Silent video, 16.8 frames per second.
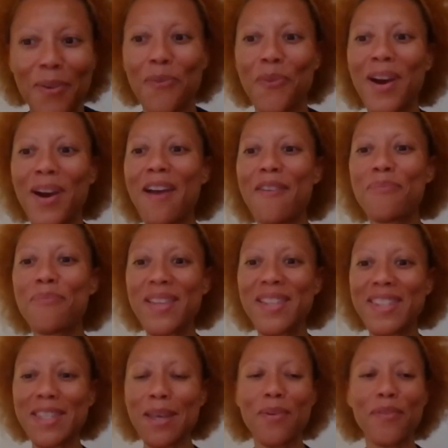What have been
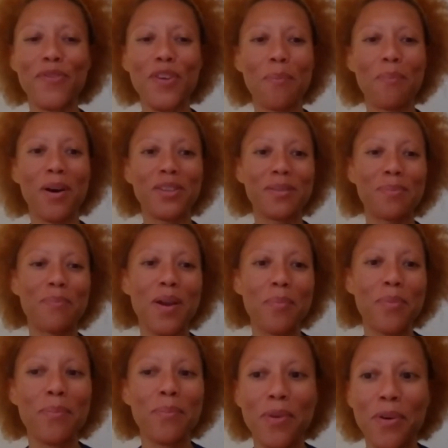some of your most
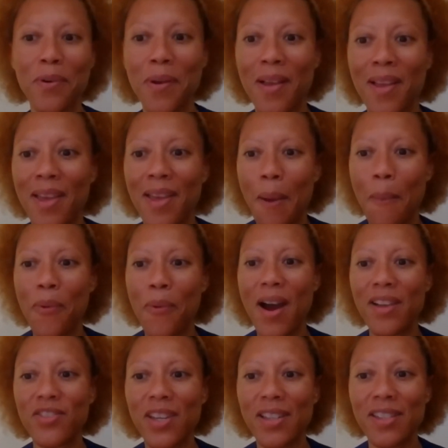memorable
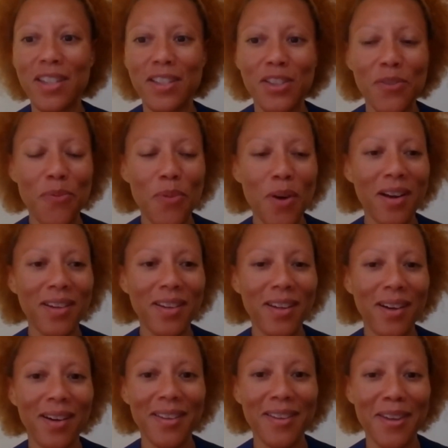projects that you've worked
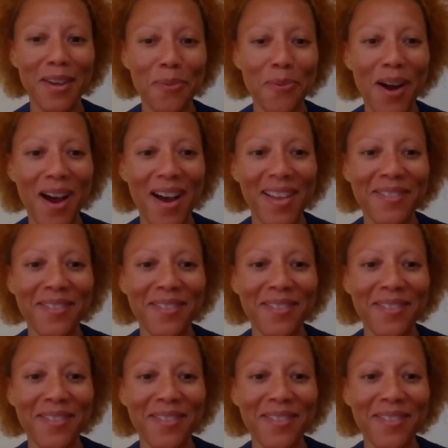on and why?